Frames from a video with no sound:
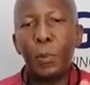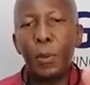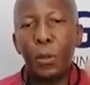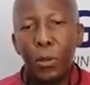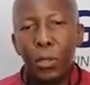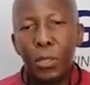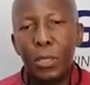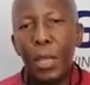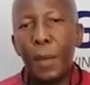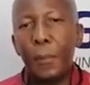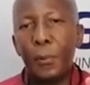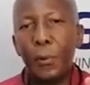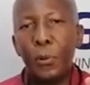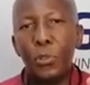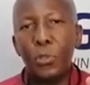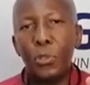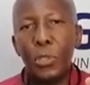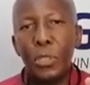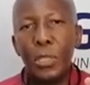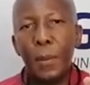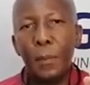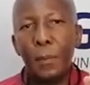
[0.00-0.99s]
Because they're
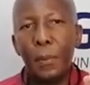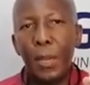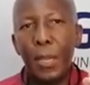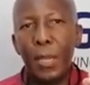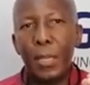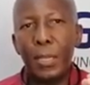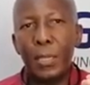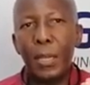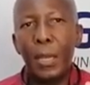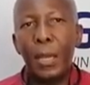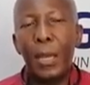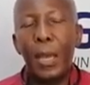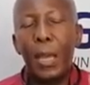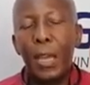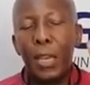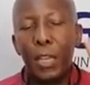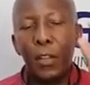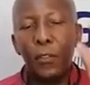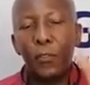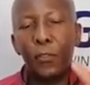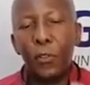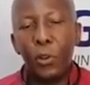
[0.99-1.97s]
producing bricks
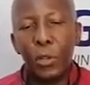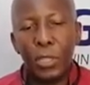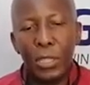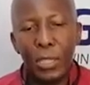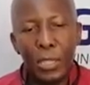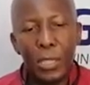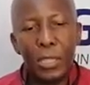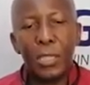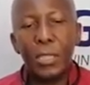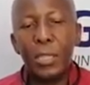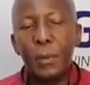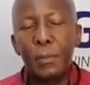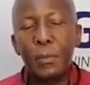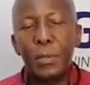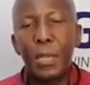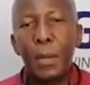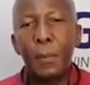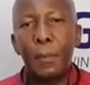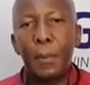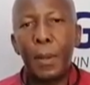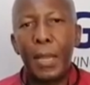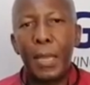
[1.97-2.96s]
and they've got
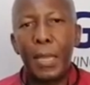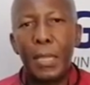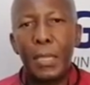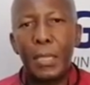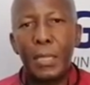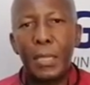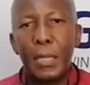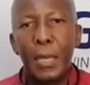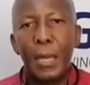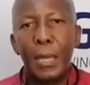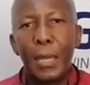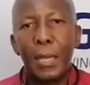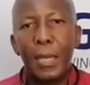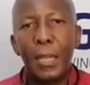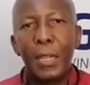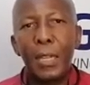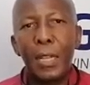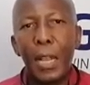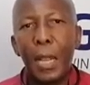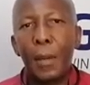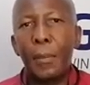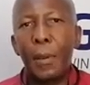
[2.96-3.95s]
systems in place
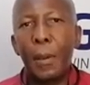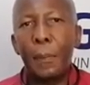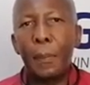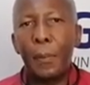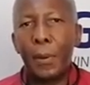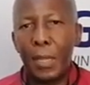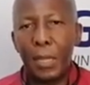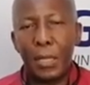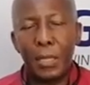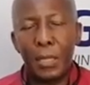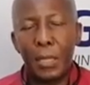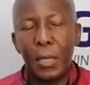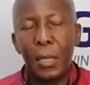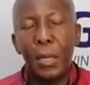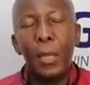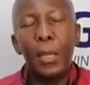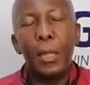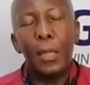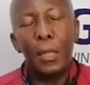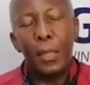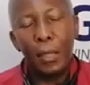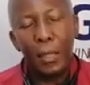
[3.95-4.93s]
in Kaba Bricks,
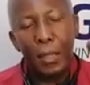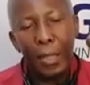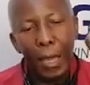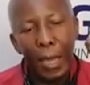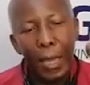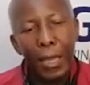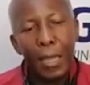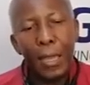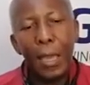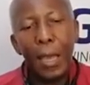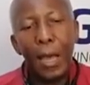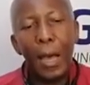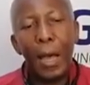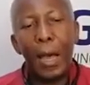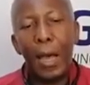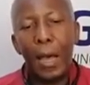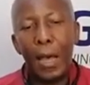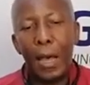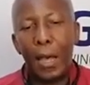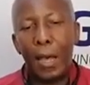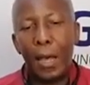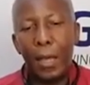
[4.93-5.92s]
they
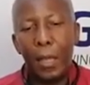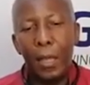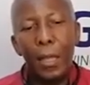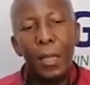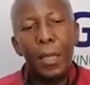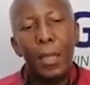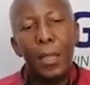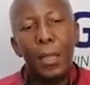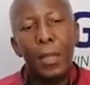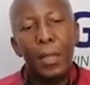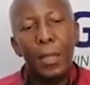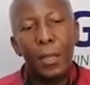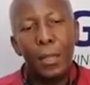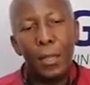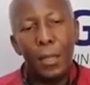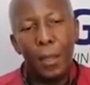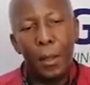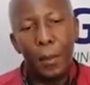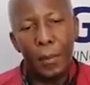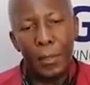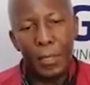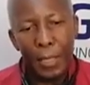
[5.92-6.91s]
are
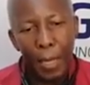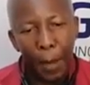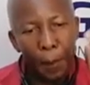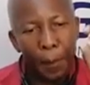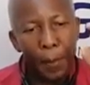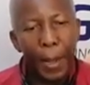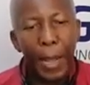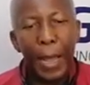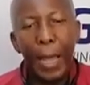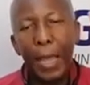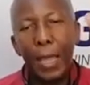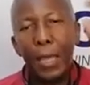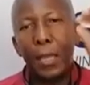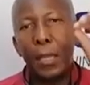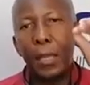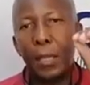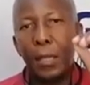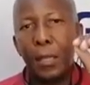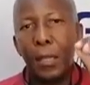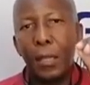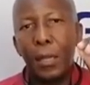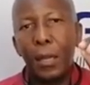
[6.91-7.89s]

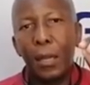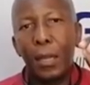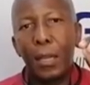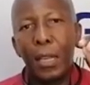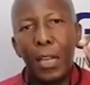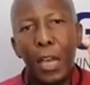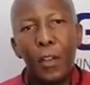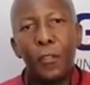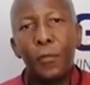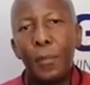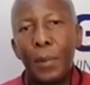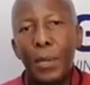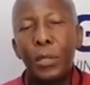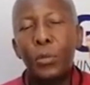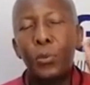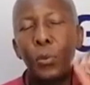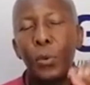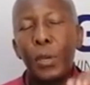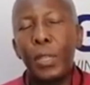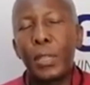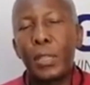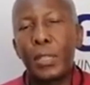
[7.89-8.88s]
supplying
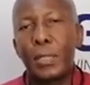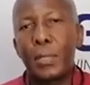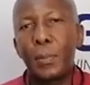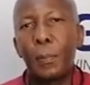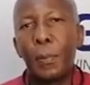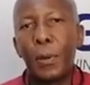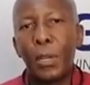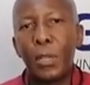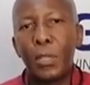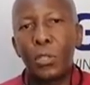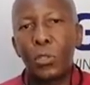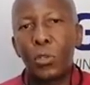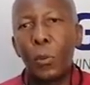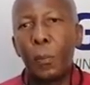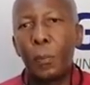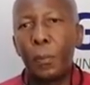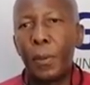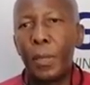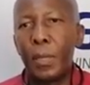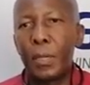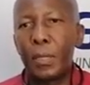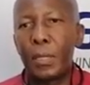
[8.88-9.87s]
government with bricks
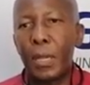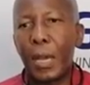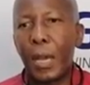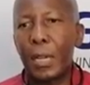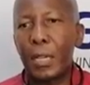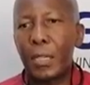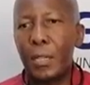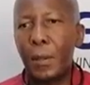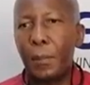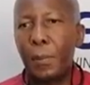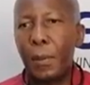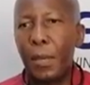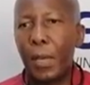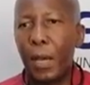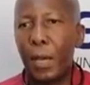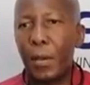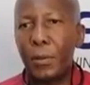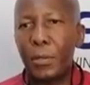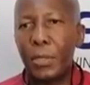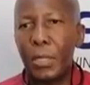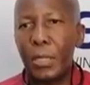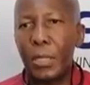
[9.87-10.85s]
to build RDP
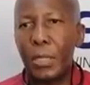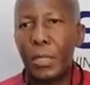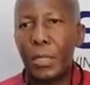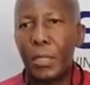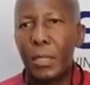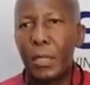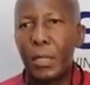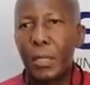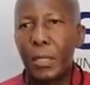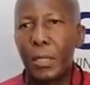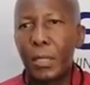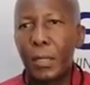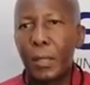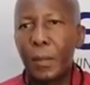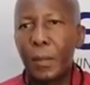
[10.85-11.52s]
houses.